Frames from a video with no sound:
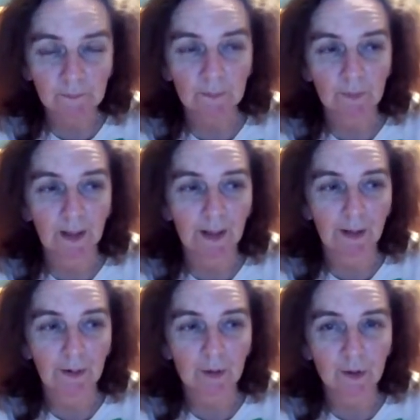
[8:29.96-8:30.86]
where
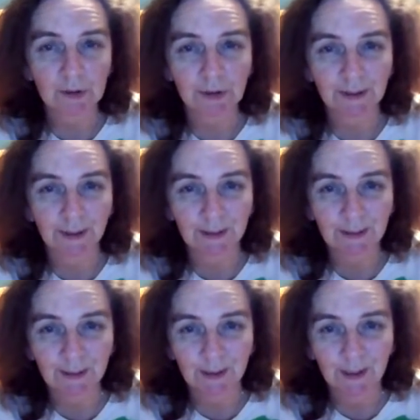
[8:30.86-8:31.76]
our
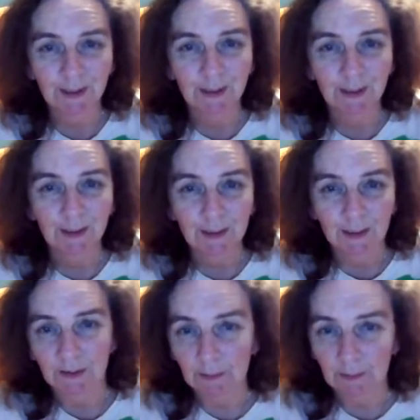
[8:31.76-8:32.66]
consciousness
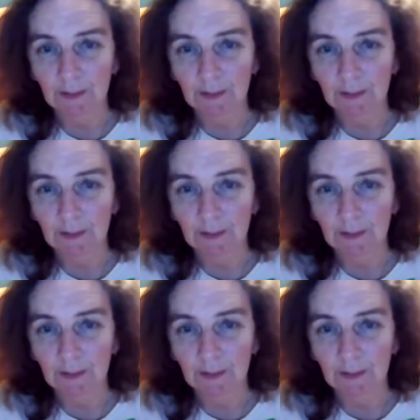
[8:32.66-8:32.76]
can